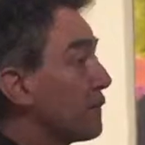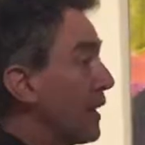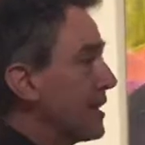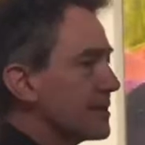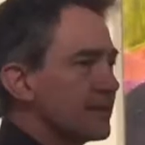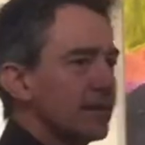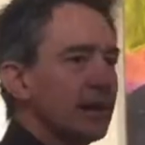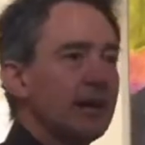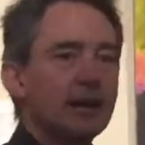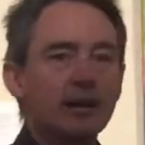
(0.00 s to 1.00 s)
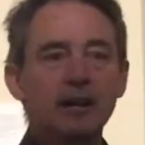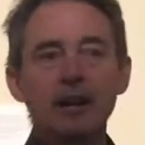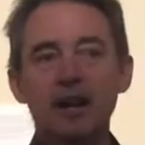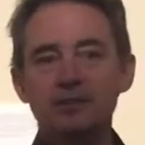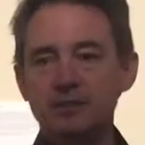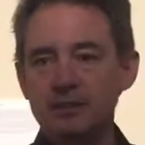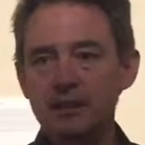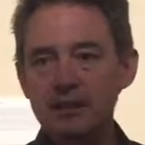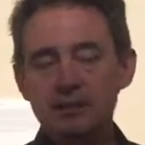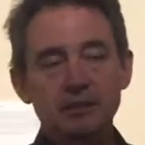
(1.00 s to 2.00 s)
fate as the
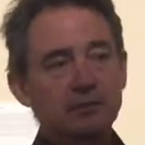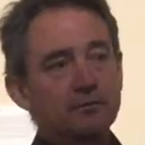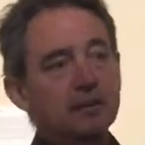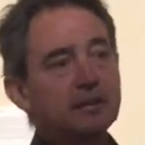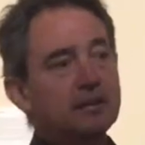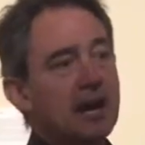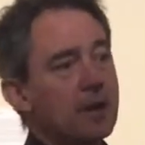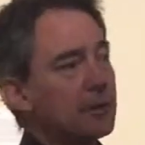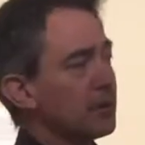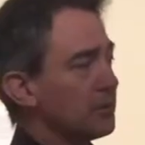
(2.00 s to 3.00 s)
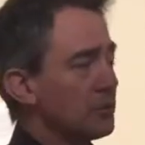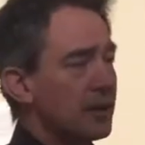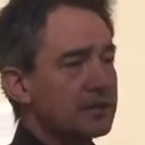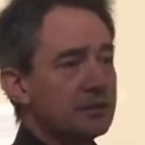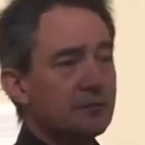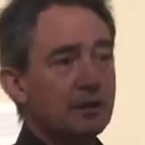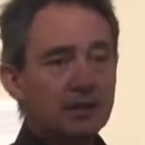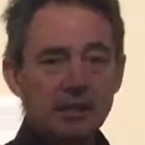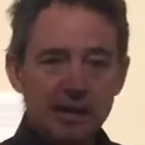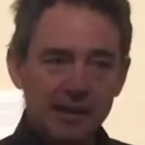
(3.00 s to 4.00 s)
defeated army on the Western Front.